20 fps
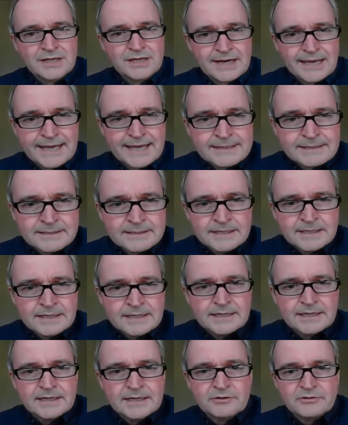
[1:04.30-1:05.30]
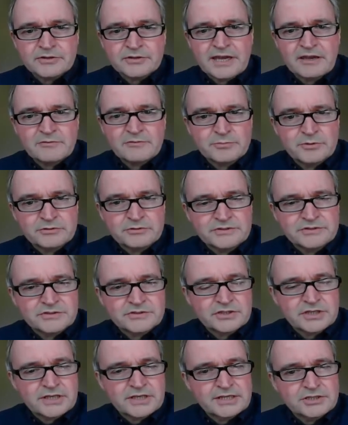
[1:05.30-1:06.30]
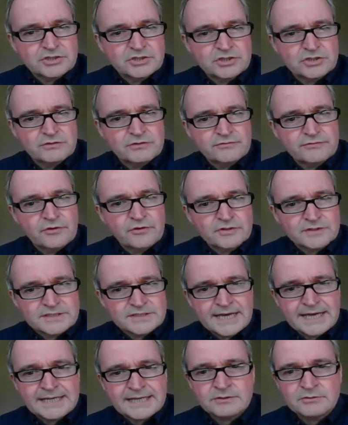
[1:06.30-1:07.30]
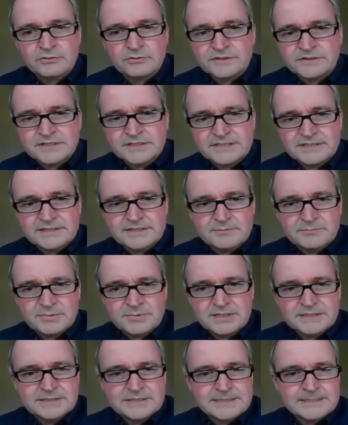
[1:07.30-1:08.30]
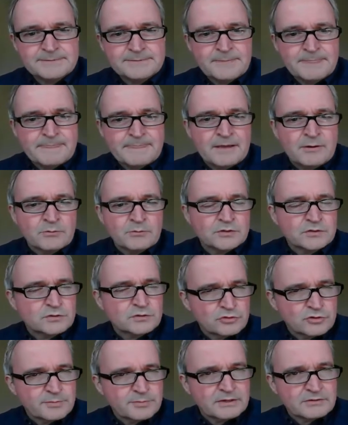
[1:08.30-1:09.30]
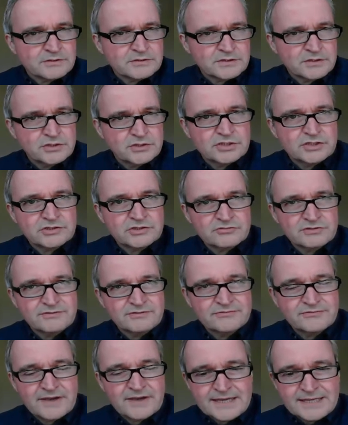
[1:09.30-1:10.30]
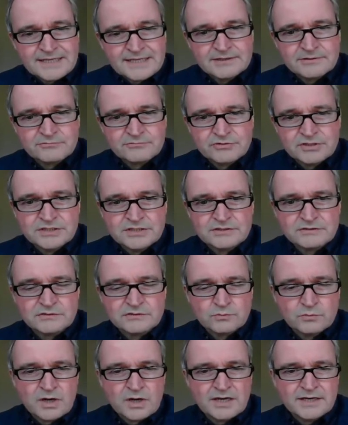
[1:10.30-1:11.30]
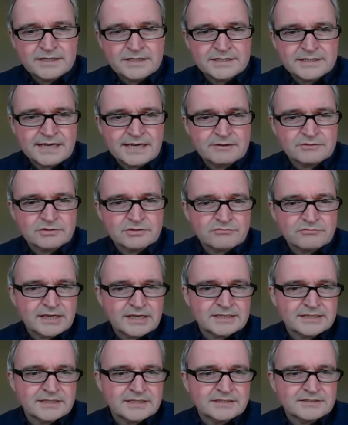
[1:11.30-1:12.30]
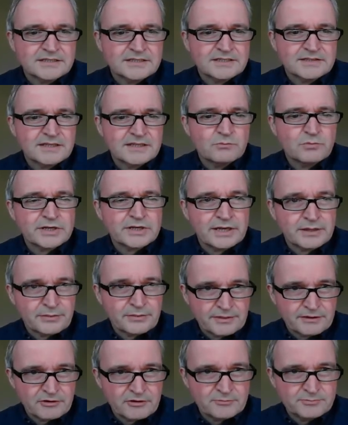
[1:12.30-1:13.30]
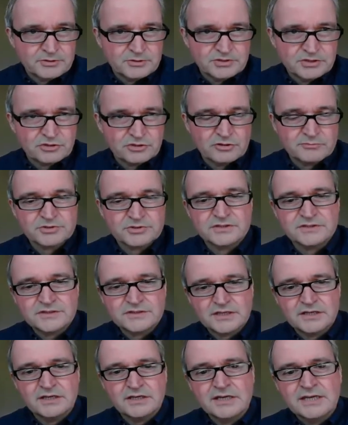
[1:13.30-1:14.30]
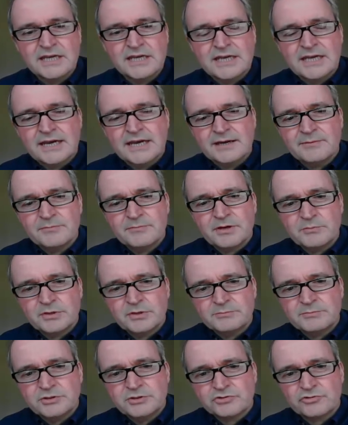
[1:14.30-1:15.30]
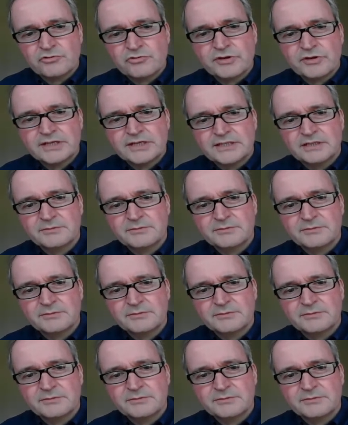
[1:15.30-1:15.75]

glen, or cave pulmonary circulation, the fontan, or the TCPC. We'll talk about circulatory failure, reasons why and how to recognize it, and then what our therapeutic options are. And we're going to be drawing in a